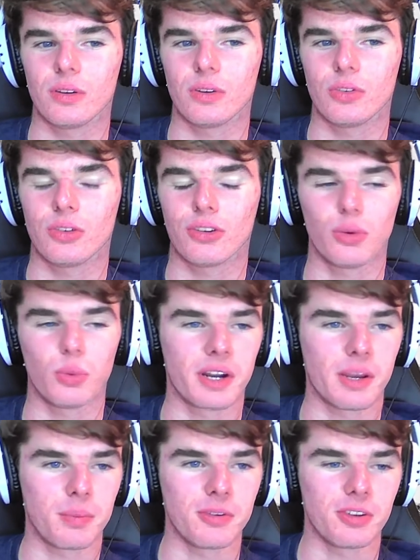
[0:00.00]
Shoot, what
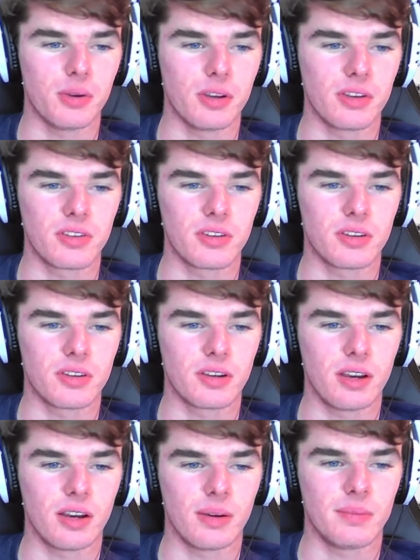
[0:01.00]
episode is it?
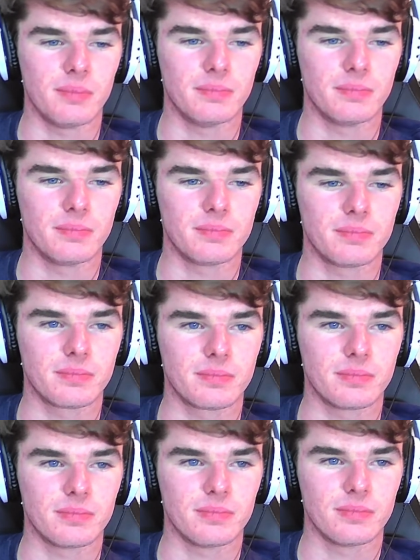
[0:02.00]

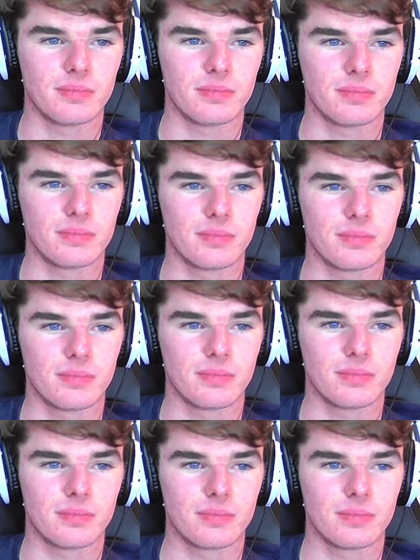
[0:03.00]

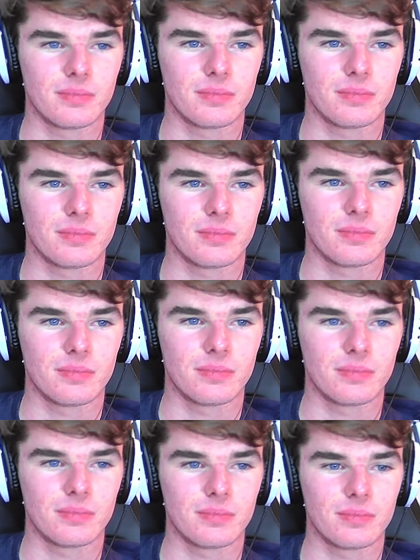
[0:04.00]

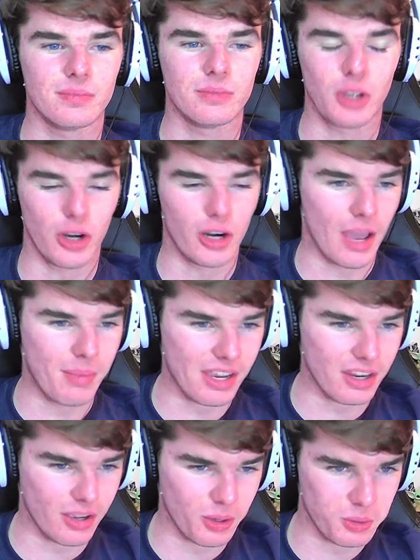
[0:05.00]
Darn,
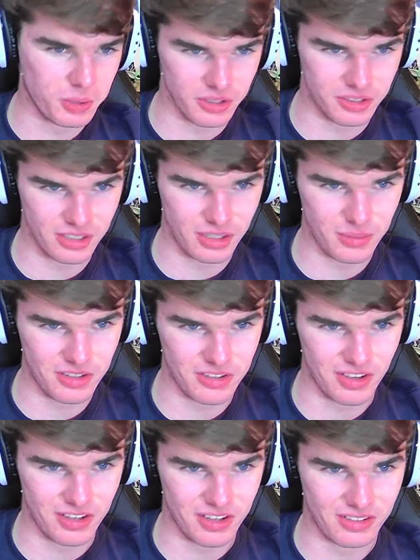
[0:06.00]
hold on, give me a
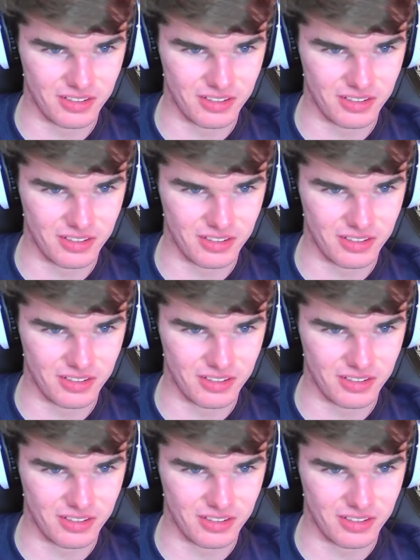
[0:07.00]
second.